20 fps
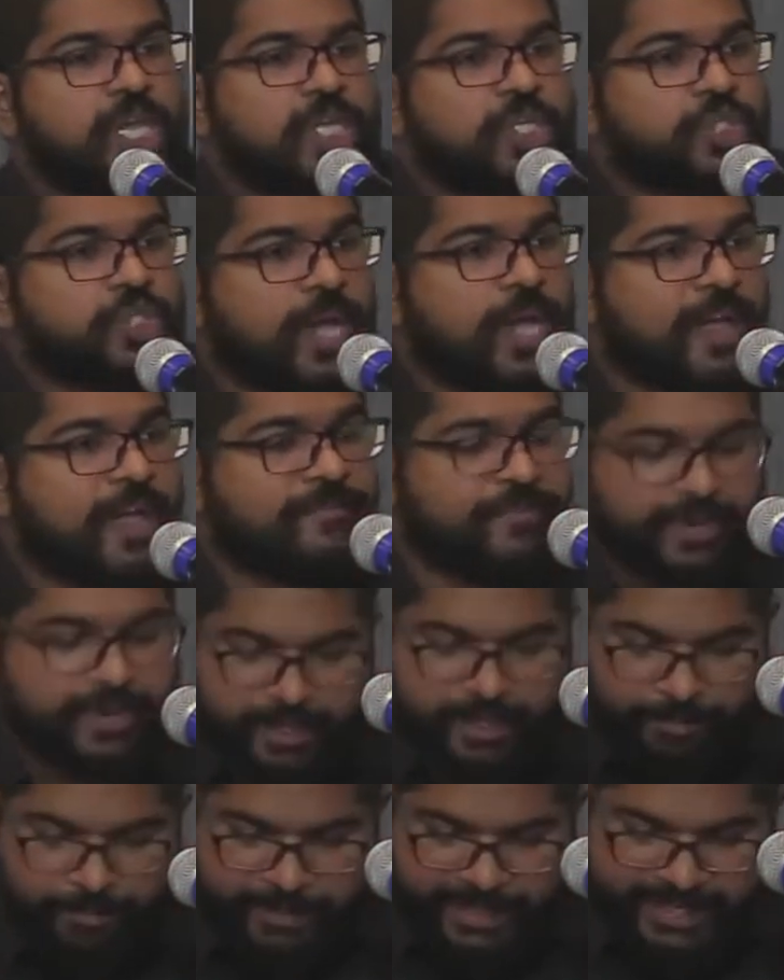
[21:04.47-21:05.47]
to every
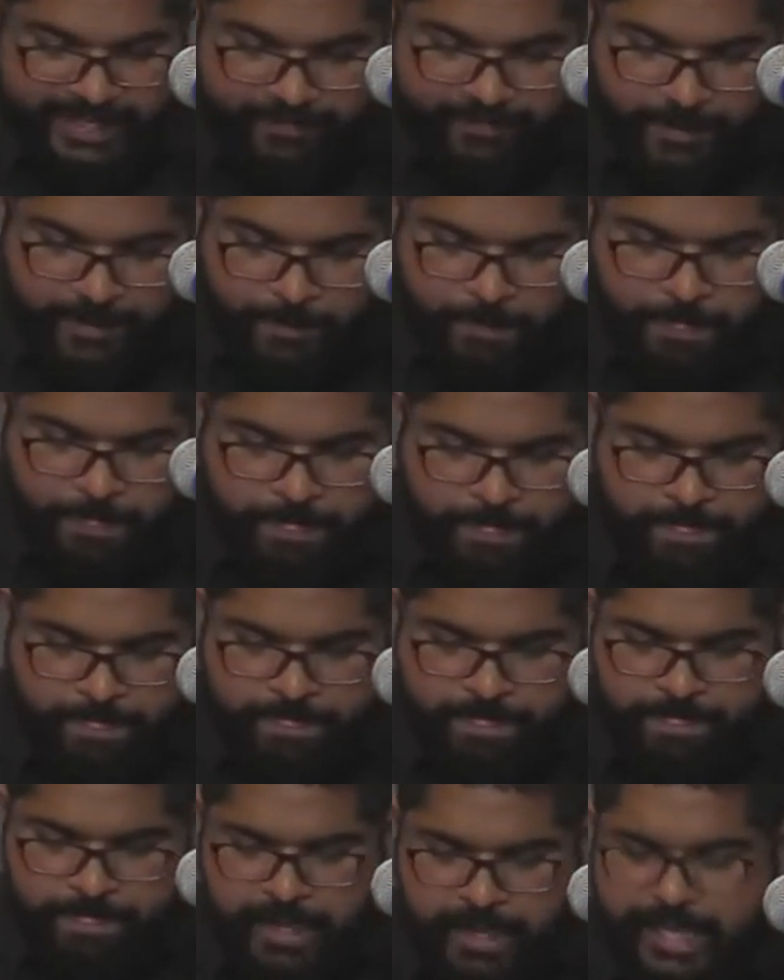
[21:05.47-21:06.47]
believer.
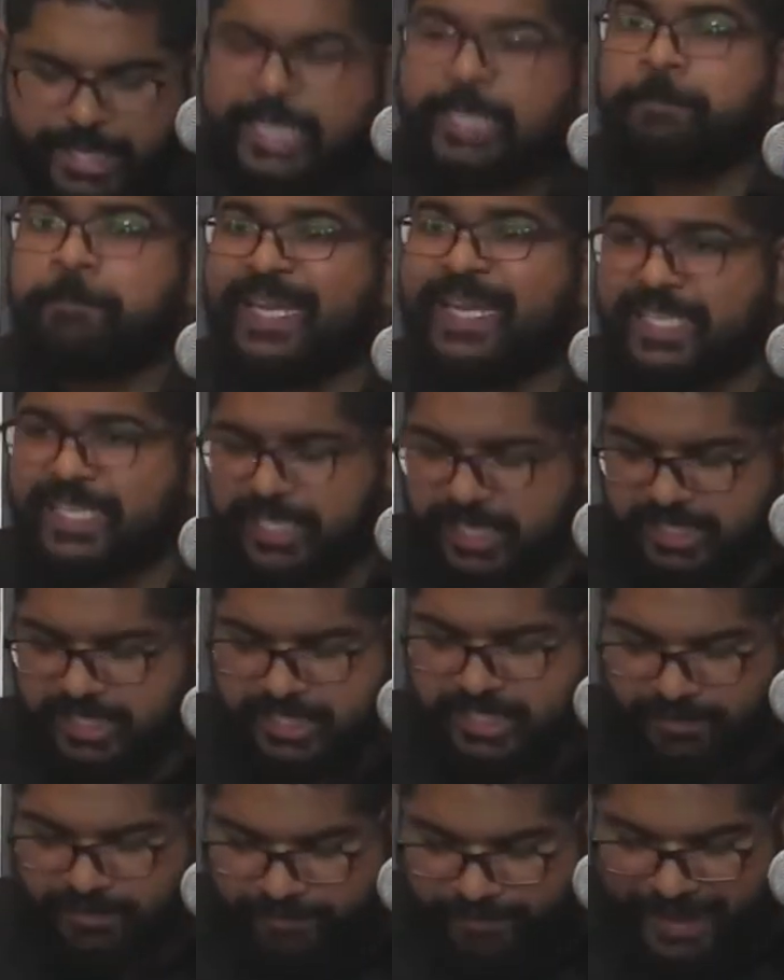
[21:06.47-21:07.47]
In Peter's
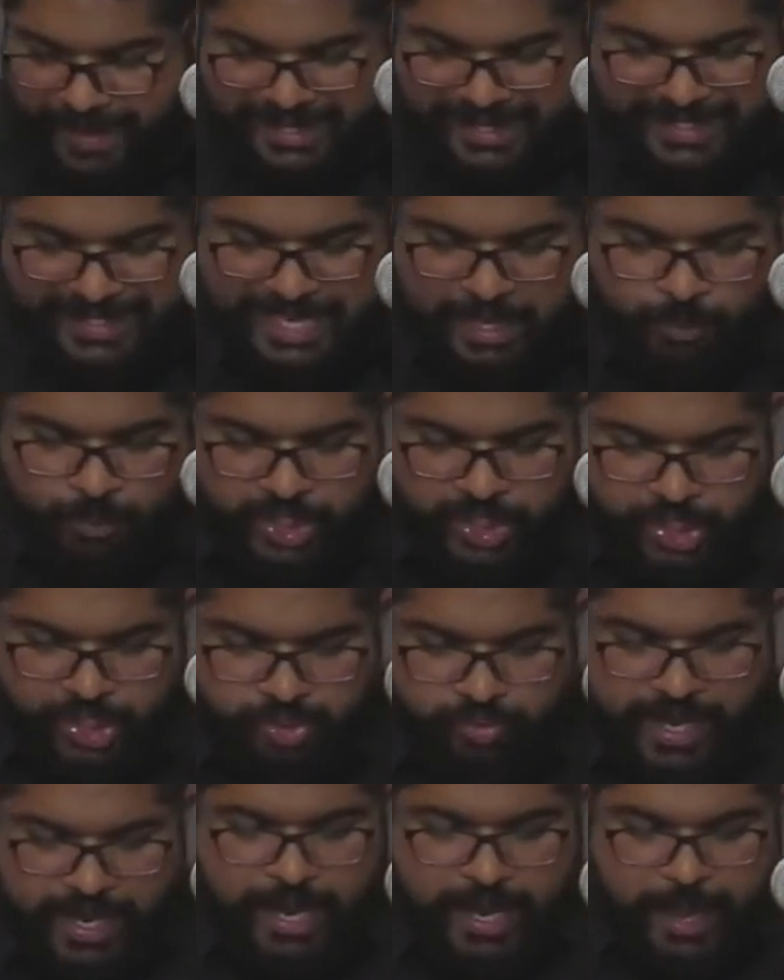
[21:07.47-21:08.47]
defense that we just
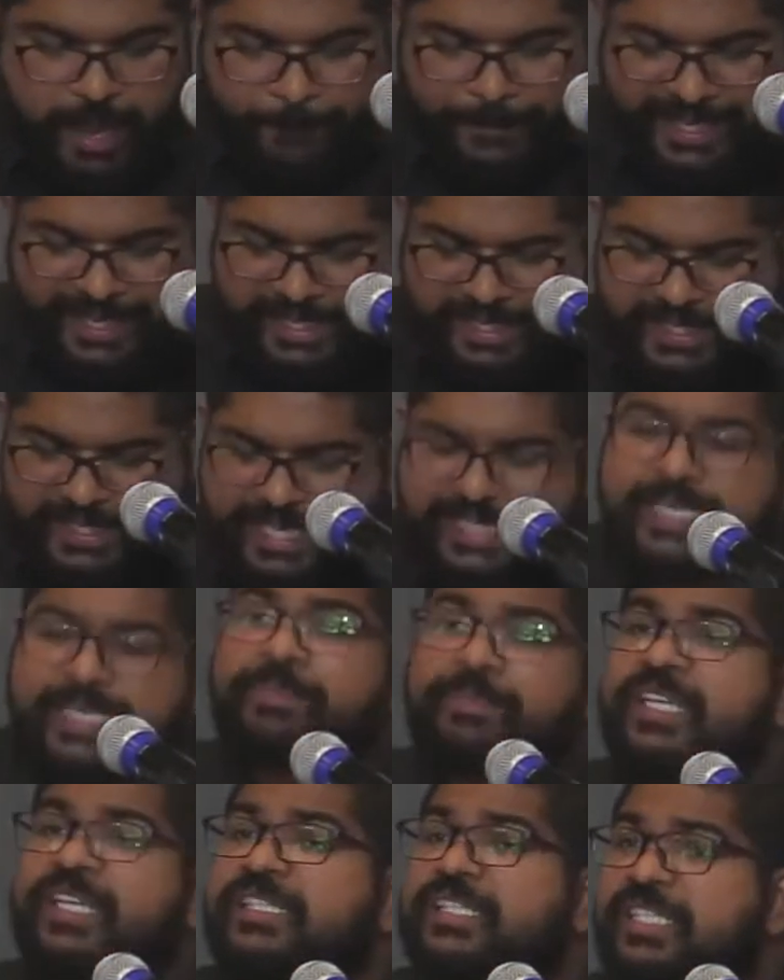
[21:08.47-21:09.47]
read, Peter said
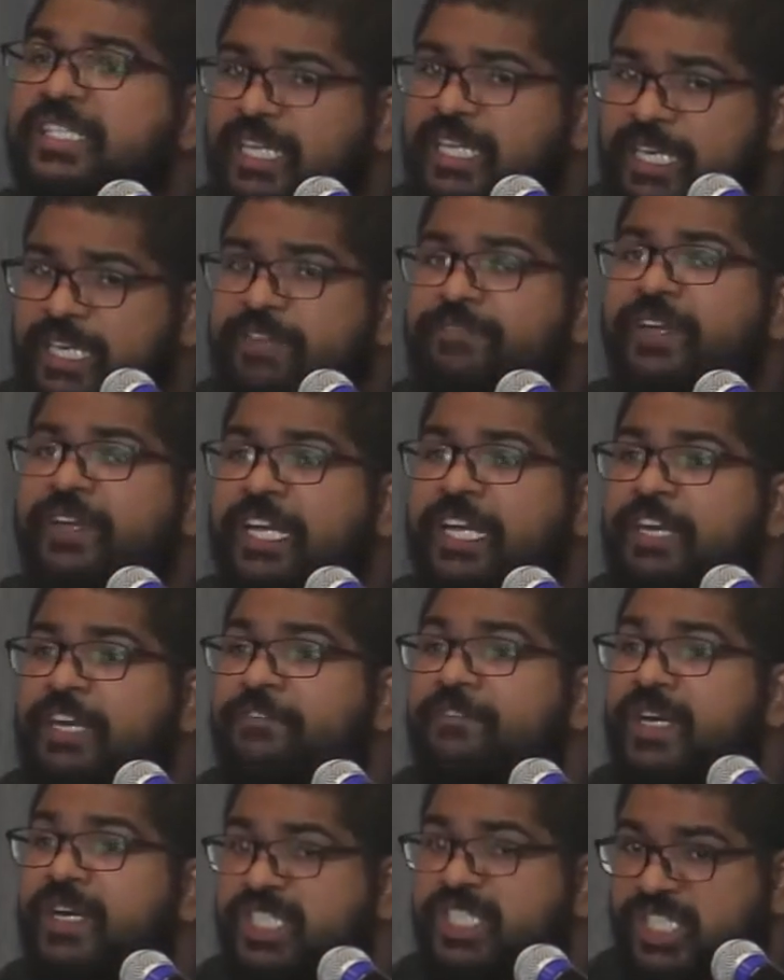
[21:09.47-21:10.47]
something significant in
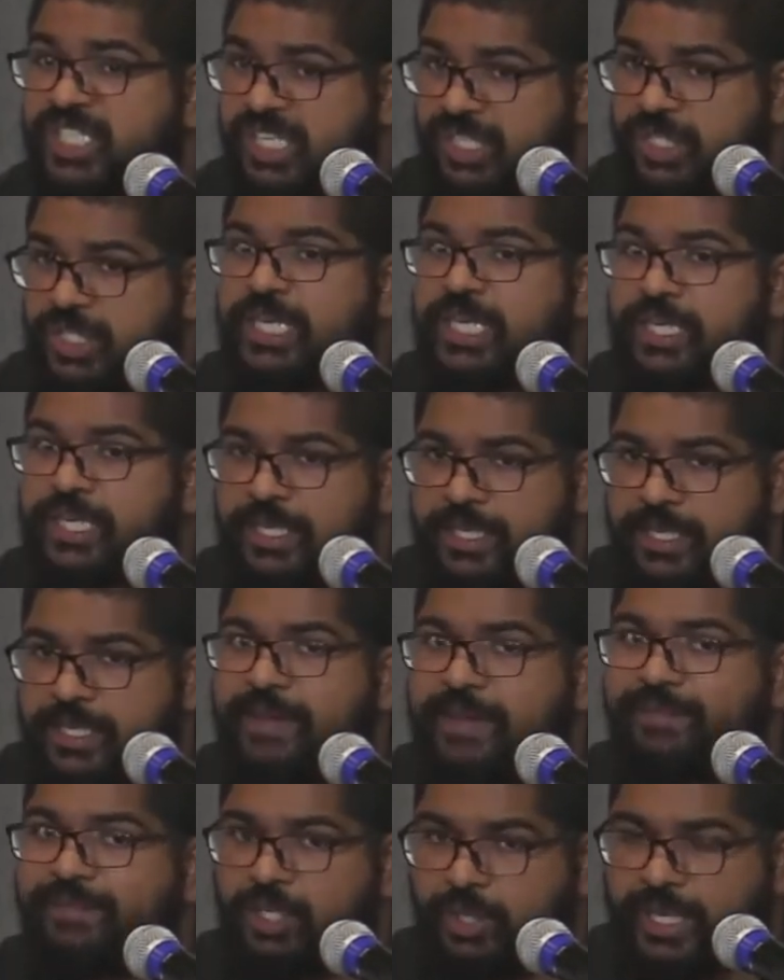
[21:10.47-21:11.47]
verse 16.
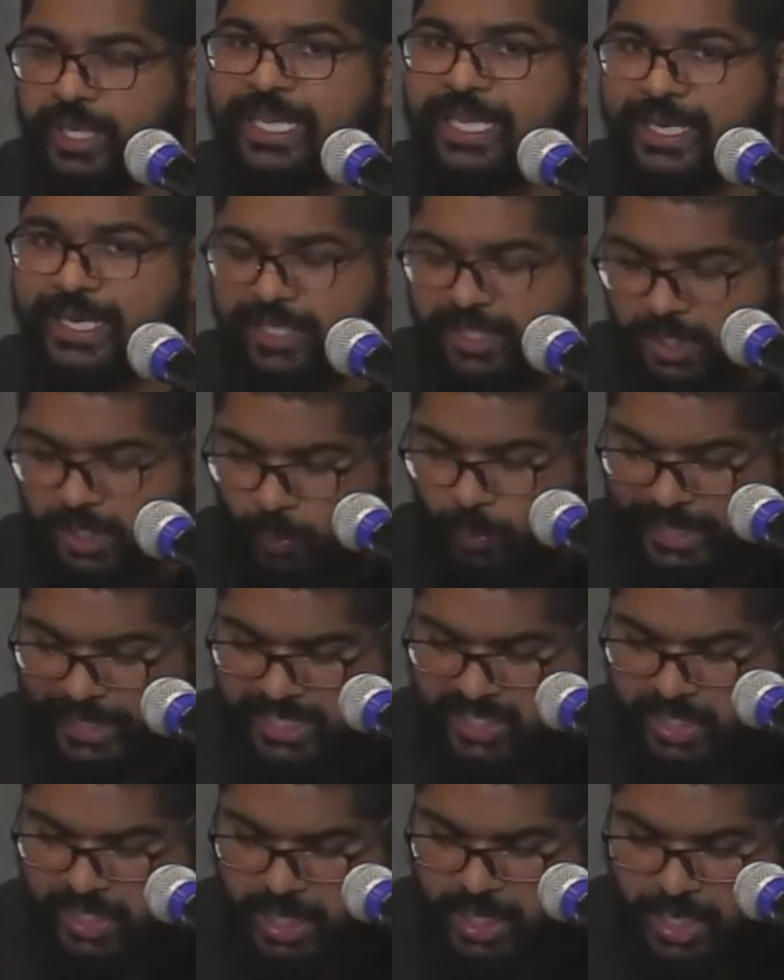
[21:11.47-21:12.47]
Have a look at that. This is what he
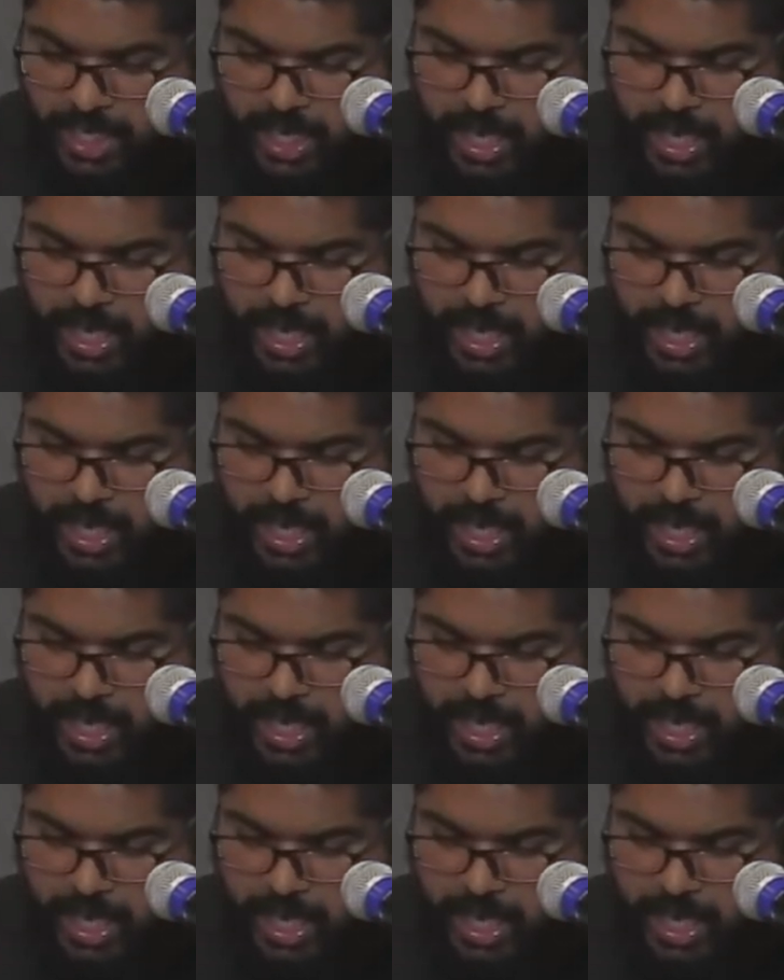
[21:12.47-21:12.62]
said.